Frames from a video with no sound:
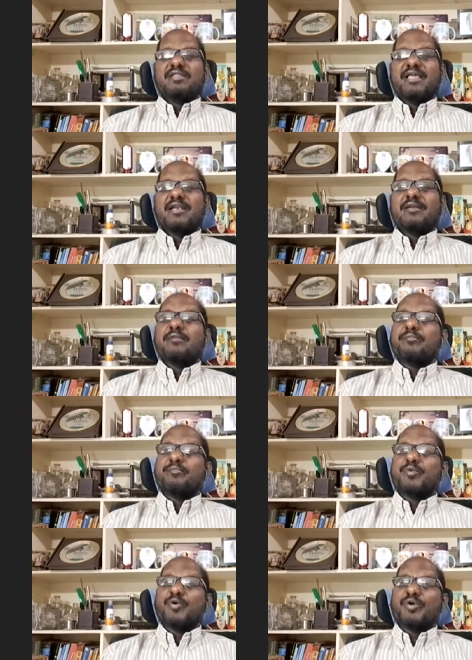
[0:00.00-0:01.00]
Then
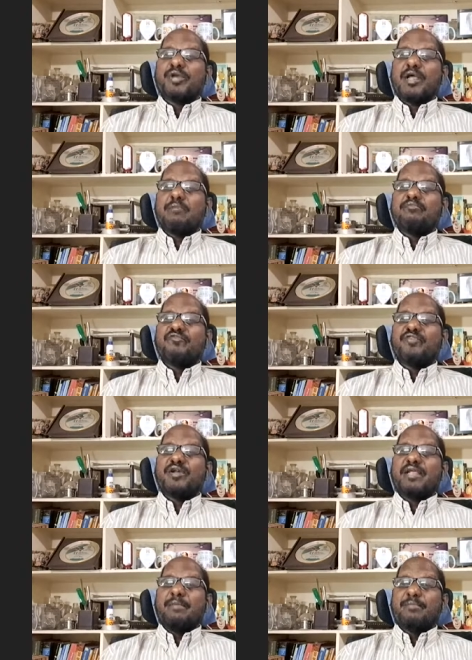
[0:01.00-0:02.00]
program
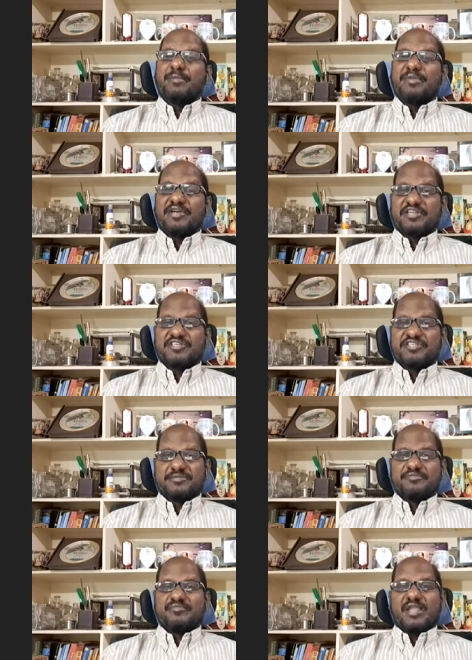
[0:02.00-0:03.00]
for implementation.